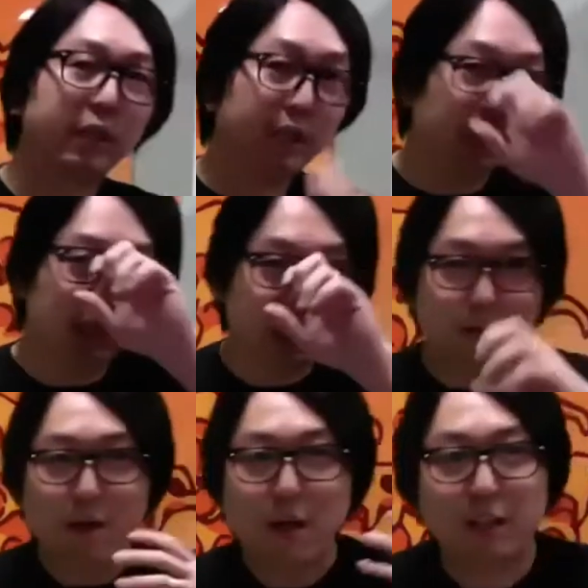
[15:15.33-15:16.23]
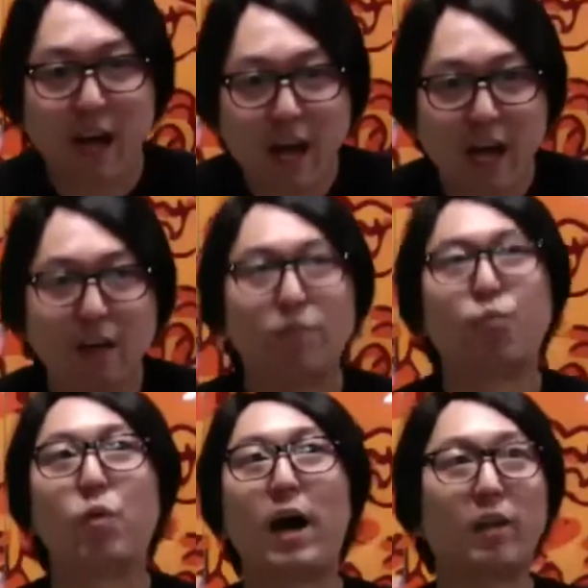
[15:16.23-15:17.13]
the live
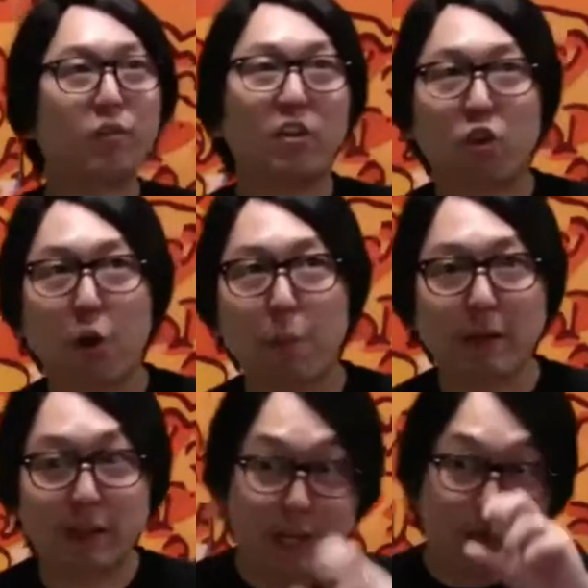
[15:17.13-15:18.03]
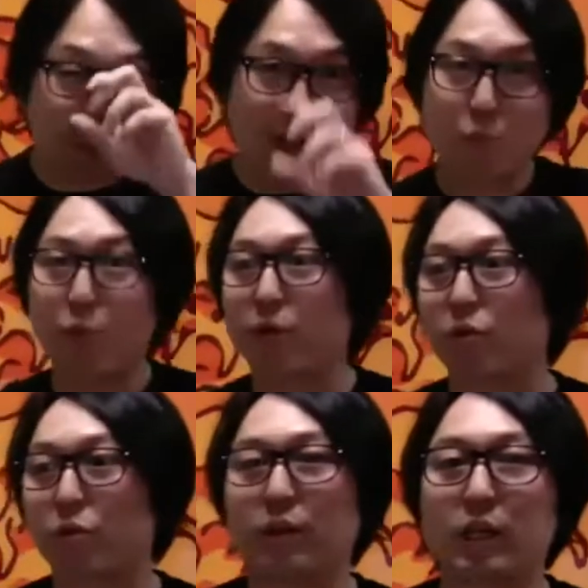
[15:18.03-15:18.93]
advanced sharpening class, but we're
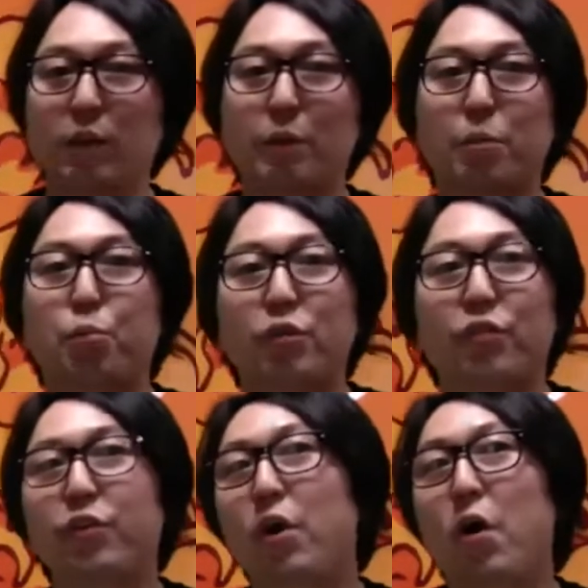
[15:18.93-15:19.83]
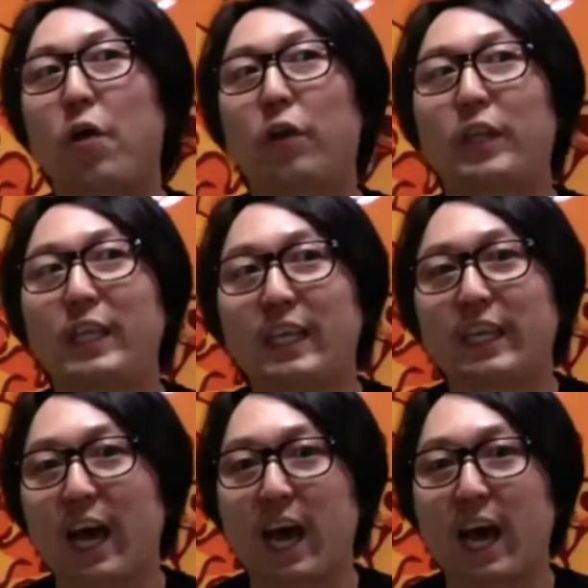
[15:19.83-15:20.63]
doing a little bit of preview on the